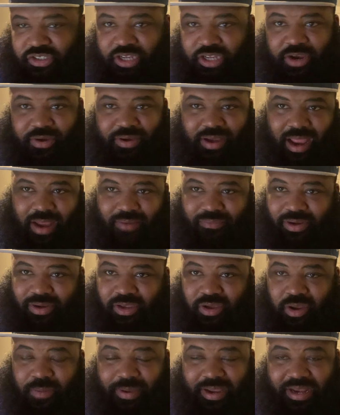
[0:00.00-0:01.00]
they're not
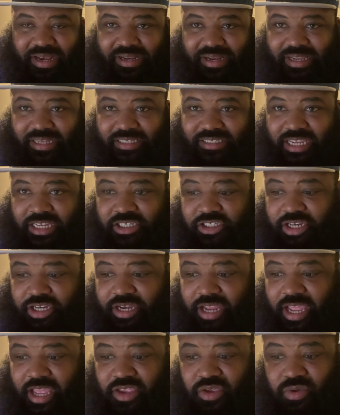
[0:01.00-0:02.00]
really going to be in
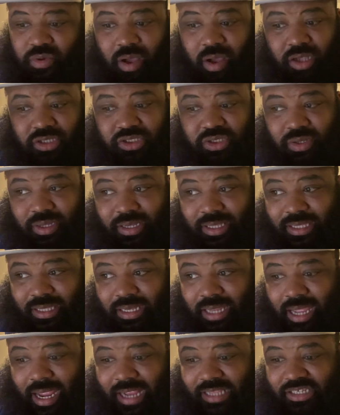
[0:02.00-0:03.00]
contention. And you also look at the
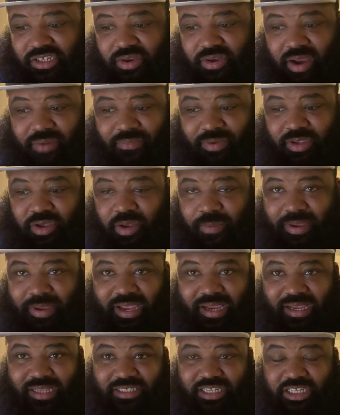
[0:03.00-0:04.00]
Lions, they're not really going to be
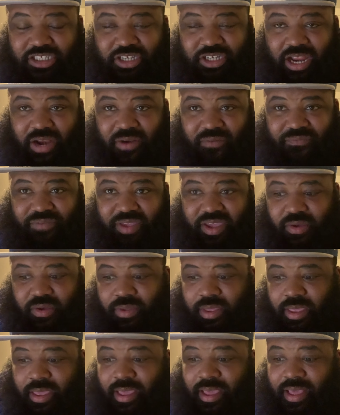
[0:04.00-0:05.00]
in contention, I don't feel.
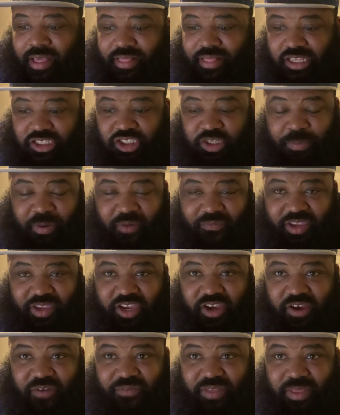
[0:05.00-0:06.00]
This is a perfect
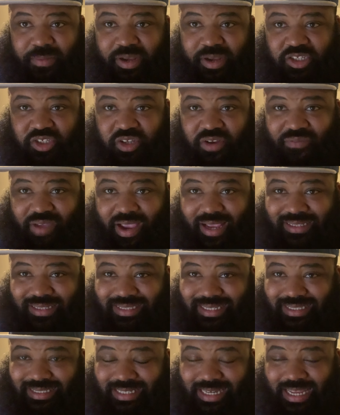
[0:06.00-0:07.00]
year for the Minnesota Vikings
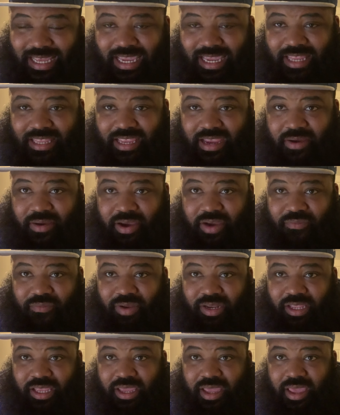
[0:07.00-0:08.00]
to sneak in there and
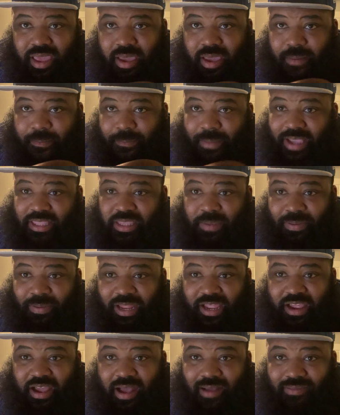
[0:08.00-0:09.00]
really make the
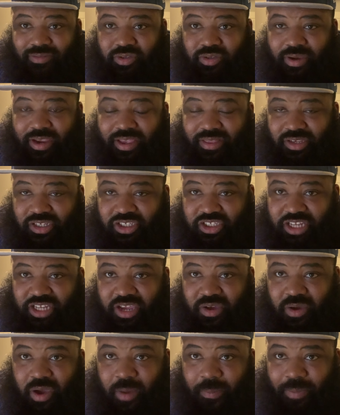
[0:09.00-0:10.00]
playoffs or either
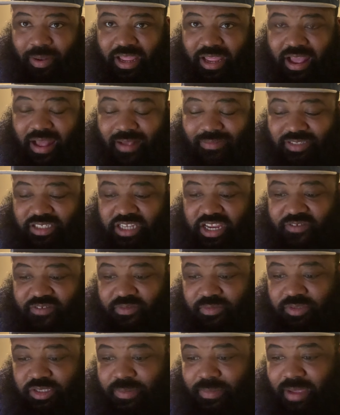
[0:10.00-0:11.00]
steal a playoff seed
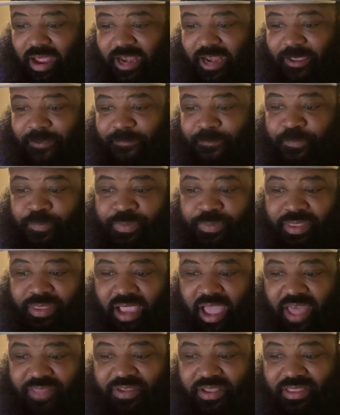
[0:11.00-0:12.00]
from somebody.
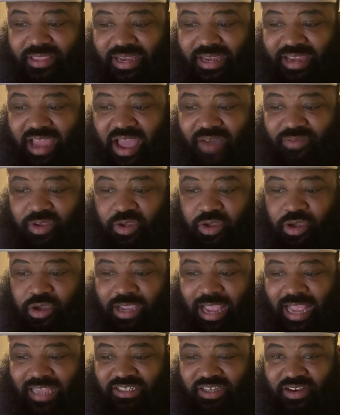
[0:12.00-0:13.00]
I think that Dalvin Cook
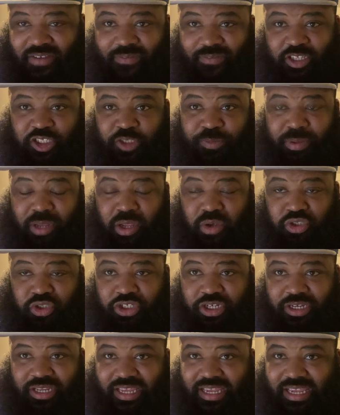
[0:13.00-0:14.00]
has enough
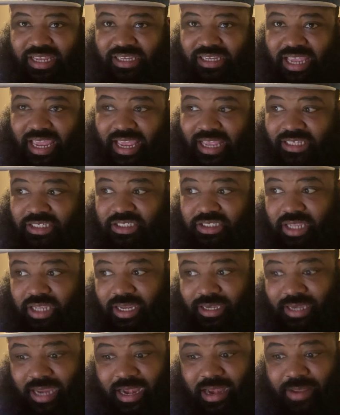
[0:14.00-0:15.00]
explosion. He is
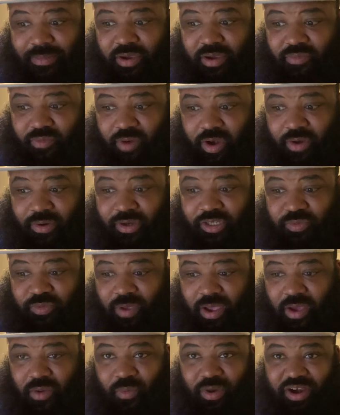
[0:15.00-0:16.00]
a dynamic runner as
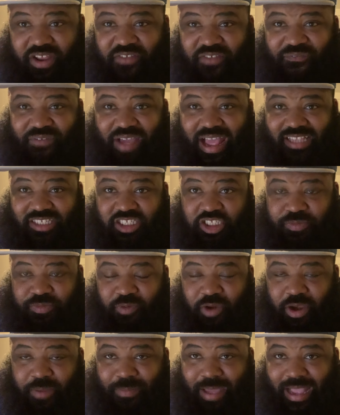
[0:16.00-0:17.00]
well, one of the fastest
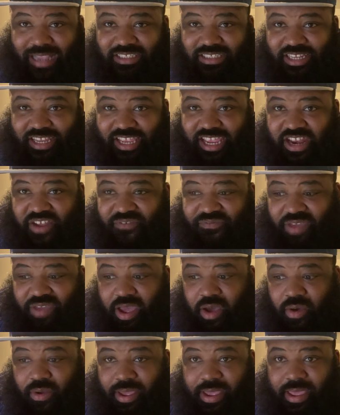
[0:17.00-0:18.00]
running backs in the
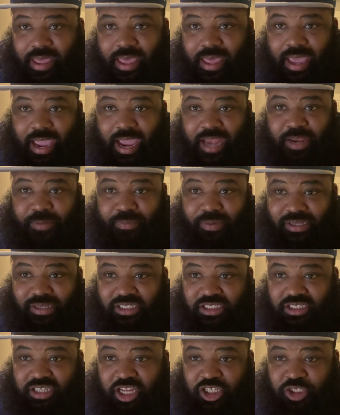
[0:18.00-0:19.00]
NFL. And he brings
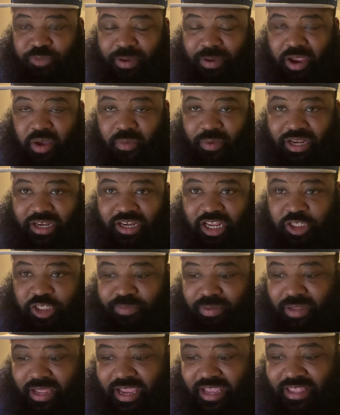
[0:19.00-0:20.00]
his lunch pail when he does
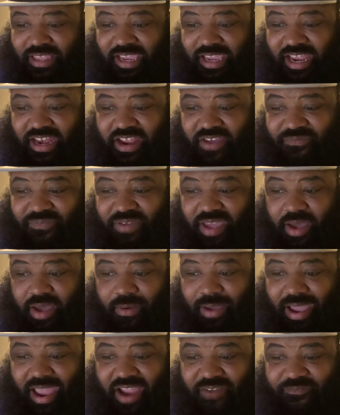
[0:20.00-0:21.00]
play in the
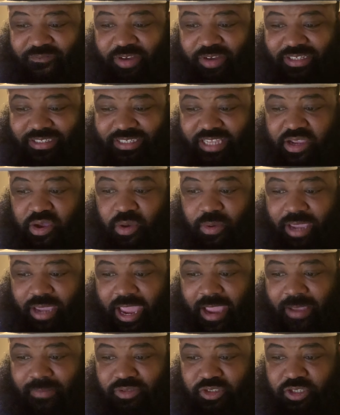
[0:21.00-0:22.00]
NFL every single
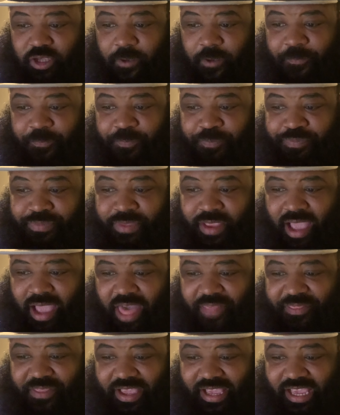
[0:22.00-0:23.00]
game. So
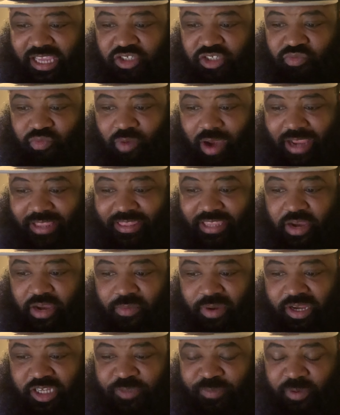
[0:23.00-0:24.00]
I think he's right there
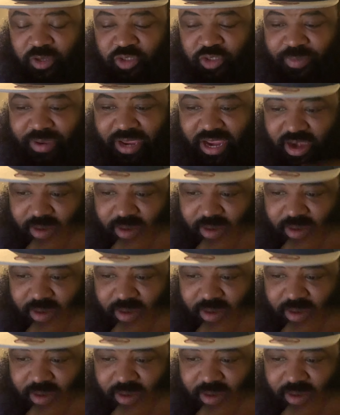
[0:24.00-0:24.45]
where he's supposed to be at